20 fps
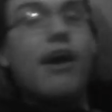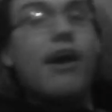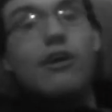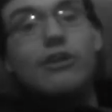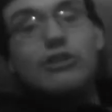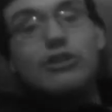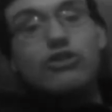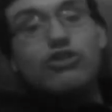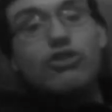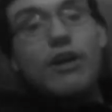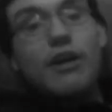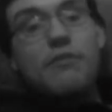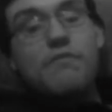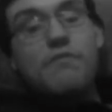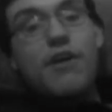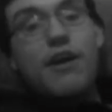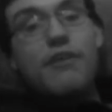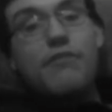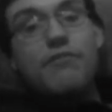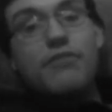also tried to
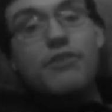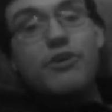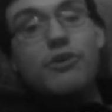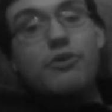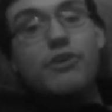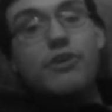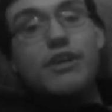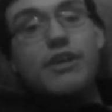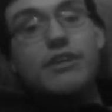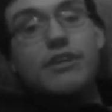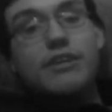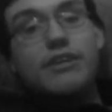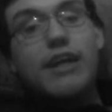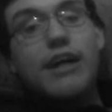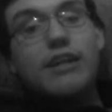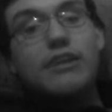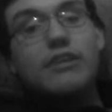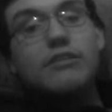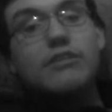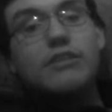find a few
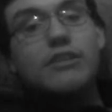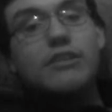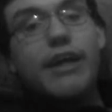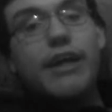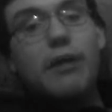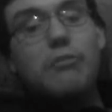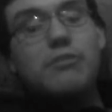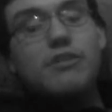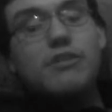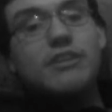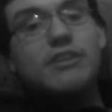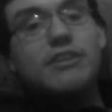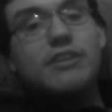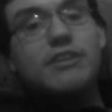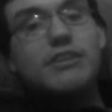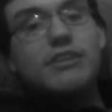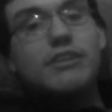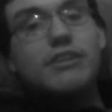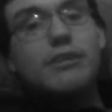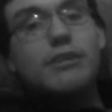Nintendo Entertainment
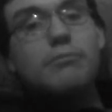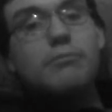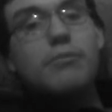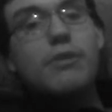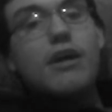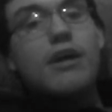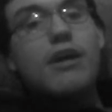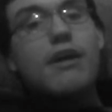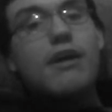System